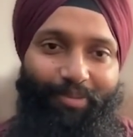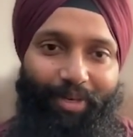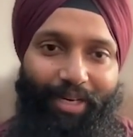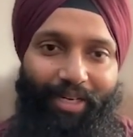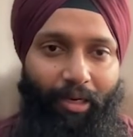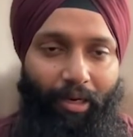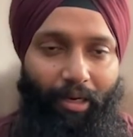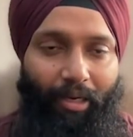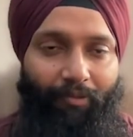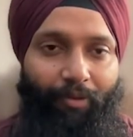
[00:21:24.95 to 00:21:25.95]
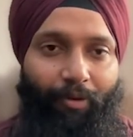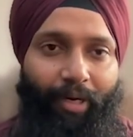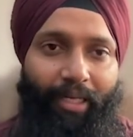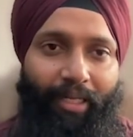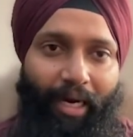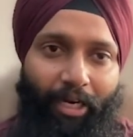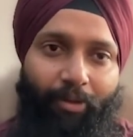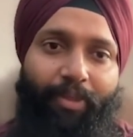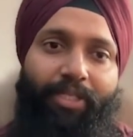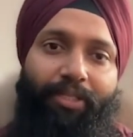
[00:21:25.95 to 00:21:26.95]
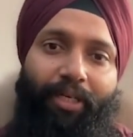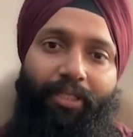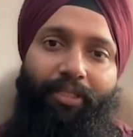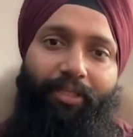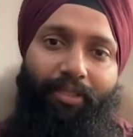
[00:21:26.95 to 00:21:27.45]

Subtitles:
but if you look at the argument structure,